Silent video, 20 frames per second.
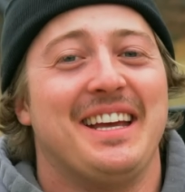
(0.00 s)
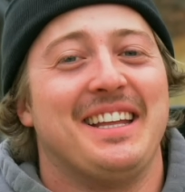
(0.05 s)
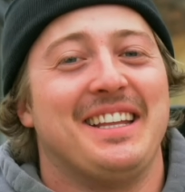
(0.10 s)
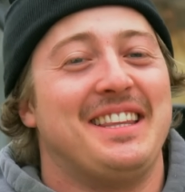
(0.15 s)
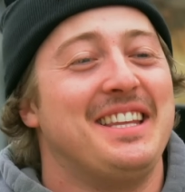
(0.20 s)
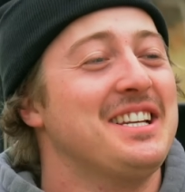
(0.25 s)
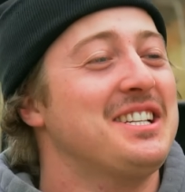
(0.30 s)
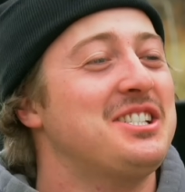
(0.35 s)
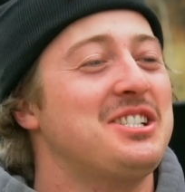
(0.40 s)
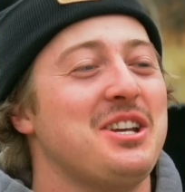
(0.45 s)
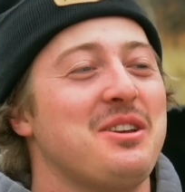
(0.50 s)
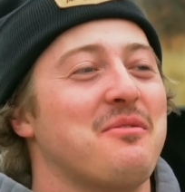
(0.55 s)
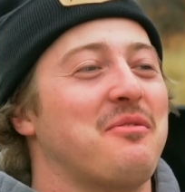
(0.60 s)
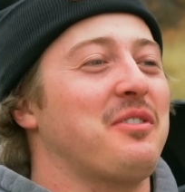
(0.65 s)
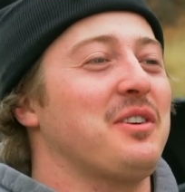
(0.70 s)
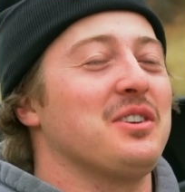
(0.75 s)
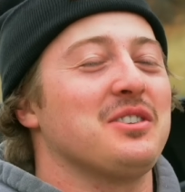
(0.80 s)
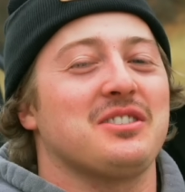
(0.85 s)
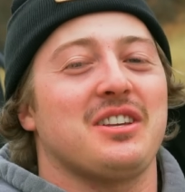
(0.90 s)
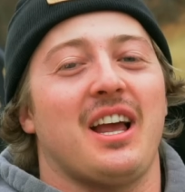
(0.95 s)
This Jeep
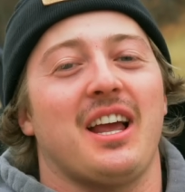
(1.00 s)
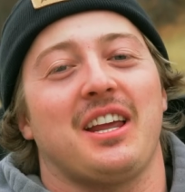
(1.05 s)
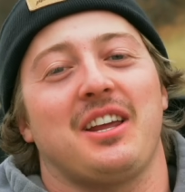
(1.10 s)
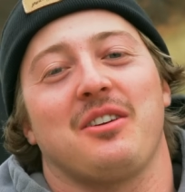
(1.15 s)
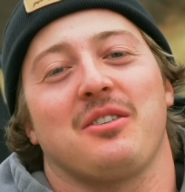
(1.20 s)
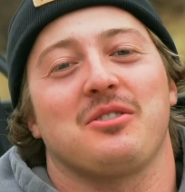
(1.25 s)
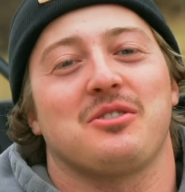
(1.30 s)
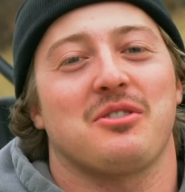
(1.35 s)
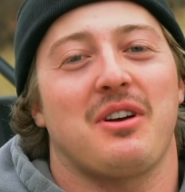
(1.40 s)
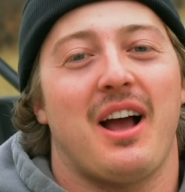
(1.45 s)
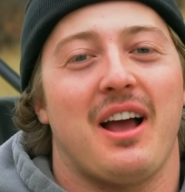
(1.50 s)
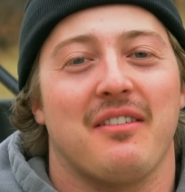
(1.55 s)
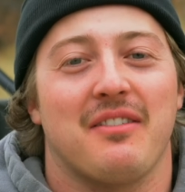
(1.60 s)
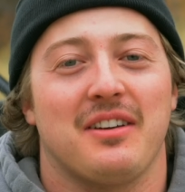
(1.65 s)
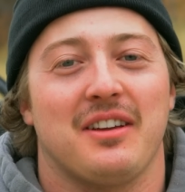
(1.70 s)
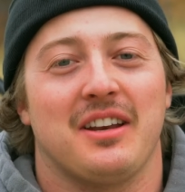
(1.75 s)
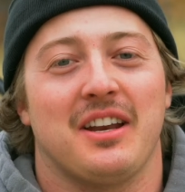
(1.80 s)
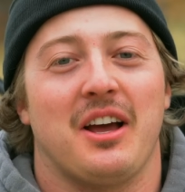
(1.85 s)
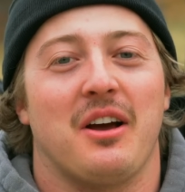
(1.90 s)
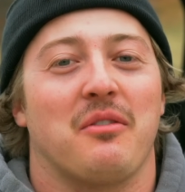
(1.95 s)
feels like you're
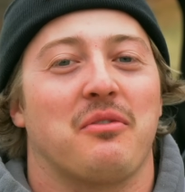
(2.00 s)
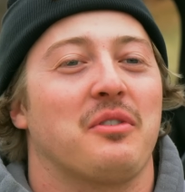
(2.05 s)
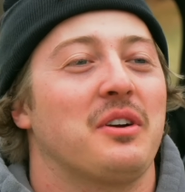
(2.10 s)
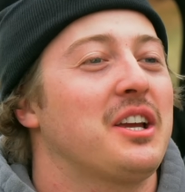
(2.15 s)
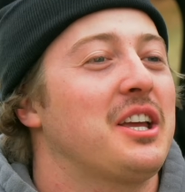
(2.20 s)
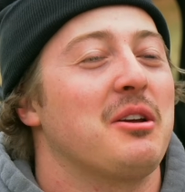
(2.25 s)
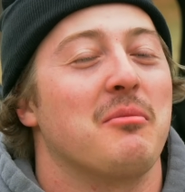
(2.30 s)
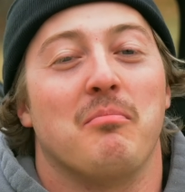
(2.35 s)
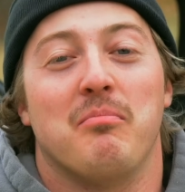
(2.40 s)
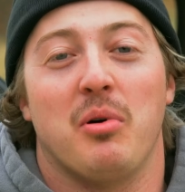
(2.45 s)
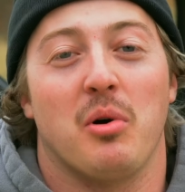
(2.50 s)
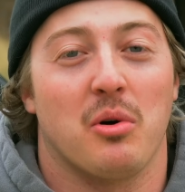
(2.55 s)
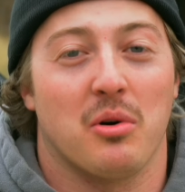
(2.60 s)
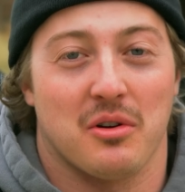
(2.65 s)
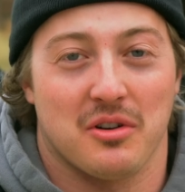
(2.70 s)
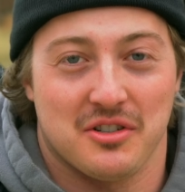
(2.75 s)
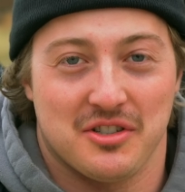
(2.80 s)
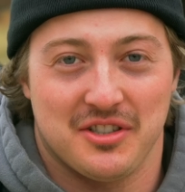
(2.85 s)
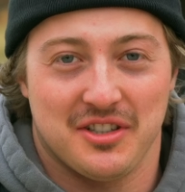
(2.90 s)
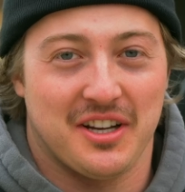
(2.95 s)
driving a freaking
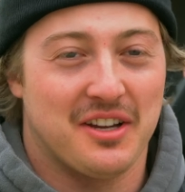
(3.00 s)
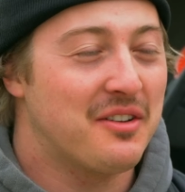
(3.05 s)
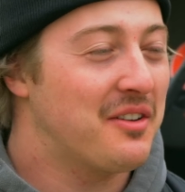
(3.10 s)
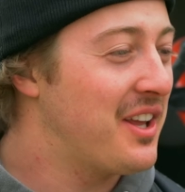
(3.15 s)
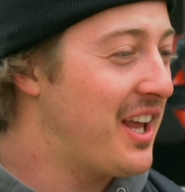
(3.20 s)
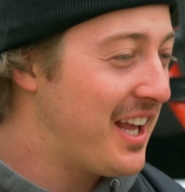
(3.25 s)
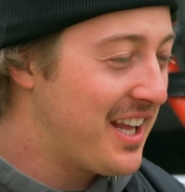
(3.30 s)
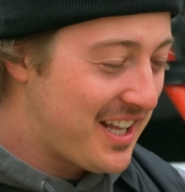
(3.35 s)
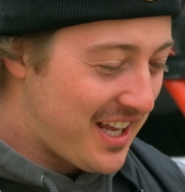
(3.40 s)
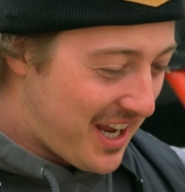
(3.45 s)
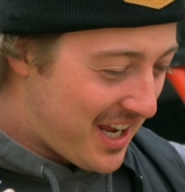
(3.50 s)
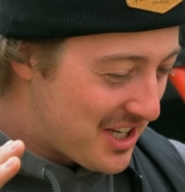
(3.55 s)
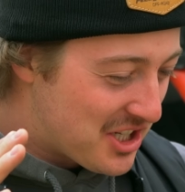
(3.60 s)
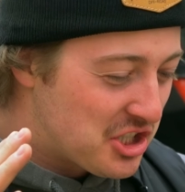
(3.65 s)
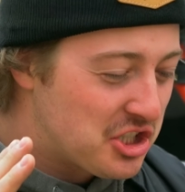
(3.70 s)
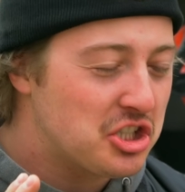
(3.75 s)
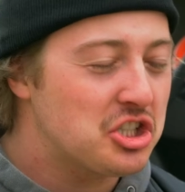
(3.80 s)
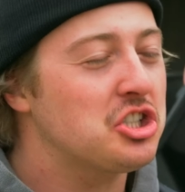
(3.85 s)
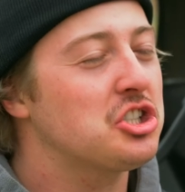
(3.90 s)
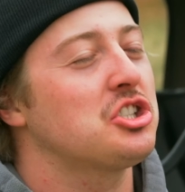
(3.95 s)
Porsche. It is
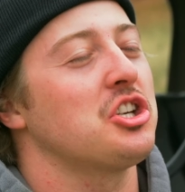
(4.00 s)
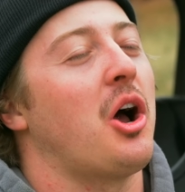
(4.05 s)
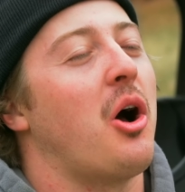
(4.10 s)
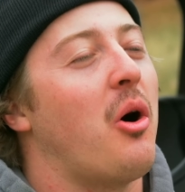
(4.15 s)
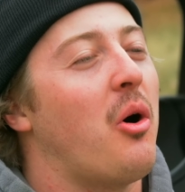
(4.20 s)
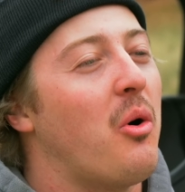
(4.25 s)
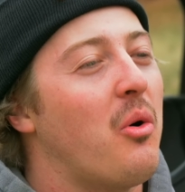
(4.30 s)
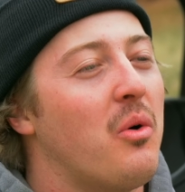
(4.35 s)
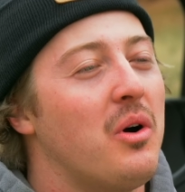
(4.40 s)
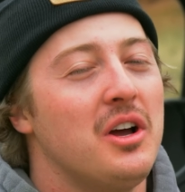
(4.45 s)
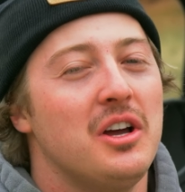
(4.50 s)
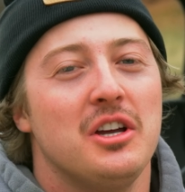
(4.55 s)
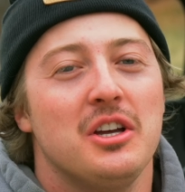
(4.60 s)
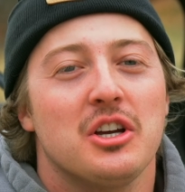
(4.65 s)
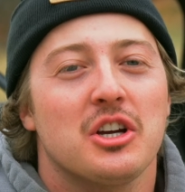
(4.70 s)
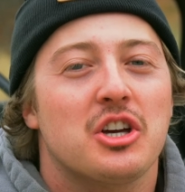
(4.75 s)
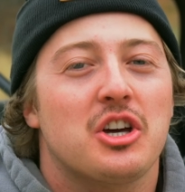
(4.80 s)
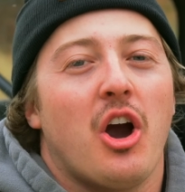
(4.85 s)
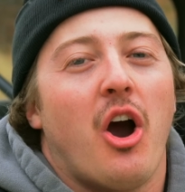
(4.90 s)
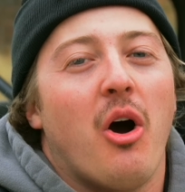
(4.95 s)
so
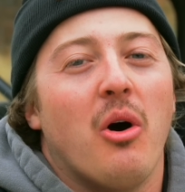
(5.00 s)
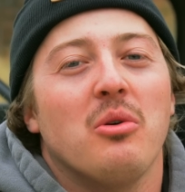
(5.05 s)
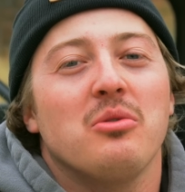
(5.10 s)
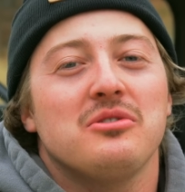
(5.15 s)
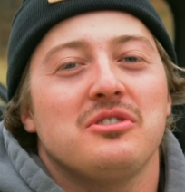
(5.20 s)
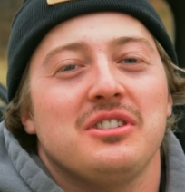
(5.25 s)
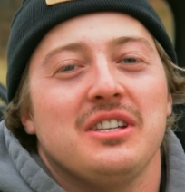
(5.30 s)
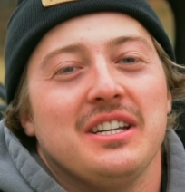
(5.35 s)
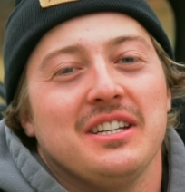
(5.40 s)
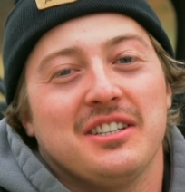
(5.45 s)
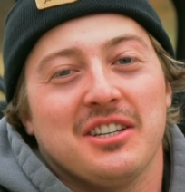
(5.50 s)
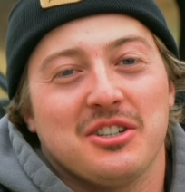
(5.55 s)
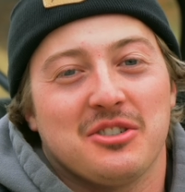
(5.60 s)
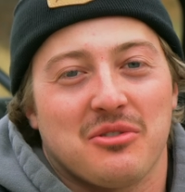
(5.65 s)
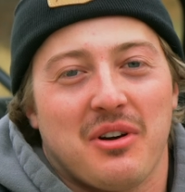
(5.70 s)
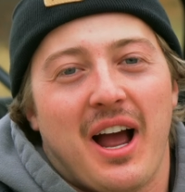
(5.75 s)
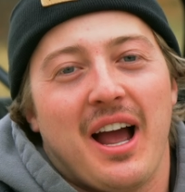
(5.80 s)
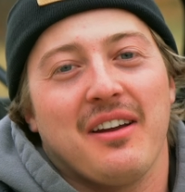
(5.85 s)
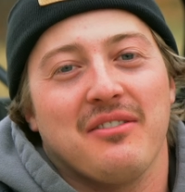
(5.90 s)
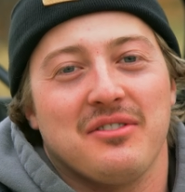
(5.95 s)
cozy to
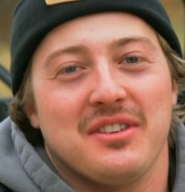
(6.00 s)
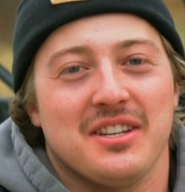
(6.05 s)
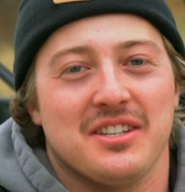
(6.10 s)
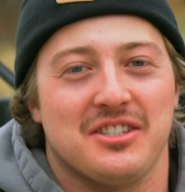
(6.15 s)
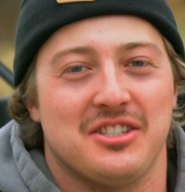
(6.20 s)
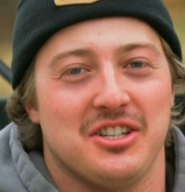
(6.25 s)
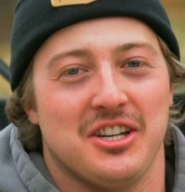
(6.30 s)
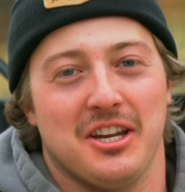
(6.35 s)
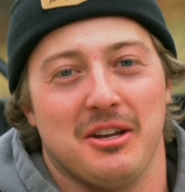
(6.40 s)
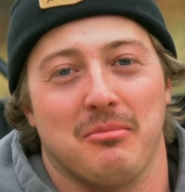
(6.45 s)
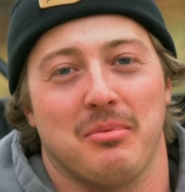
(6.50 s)
drive this Jeep.